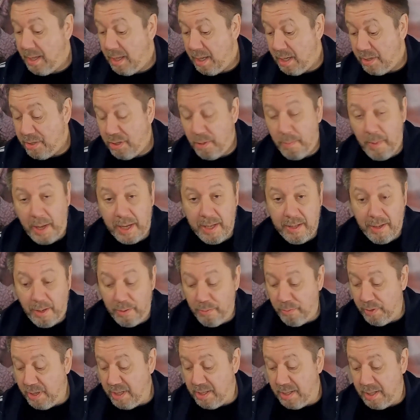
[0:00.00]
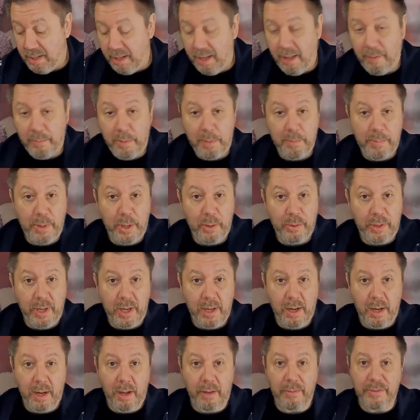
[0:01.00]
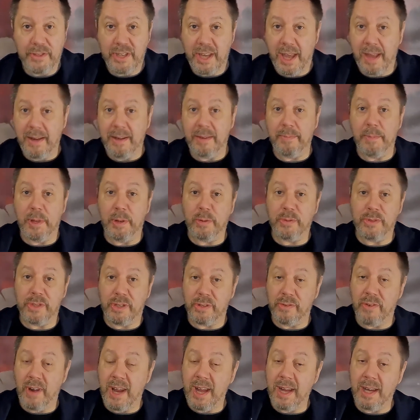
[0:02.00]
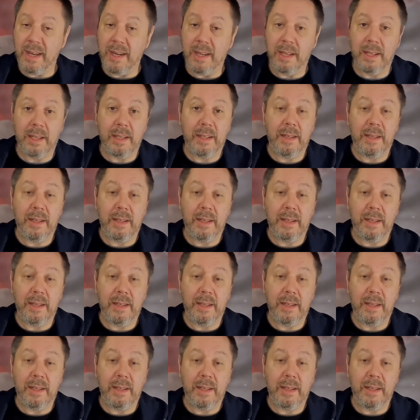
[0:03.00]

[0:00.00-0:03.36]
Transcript: As you may know, recently I've been building a lot of 10mm terrain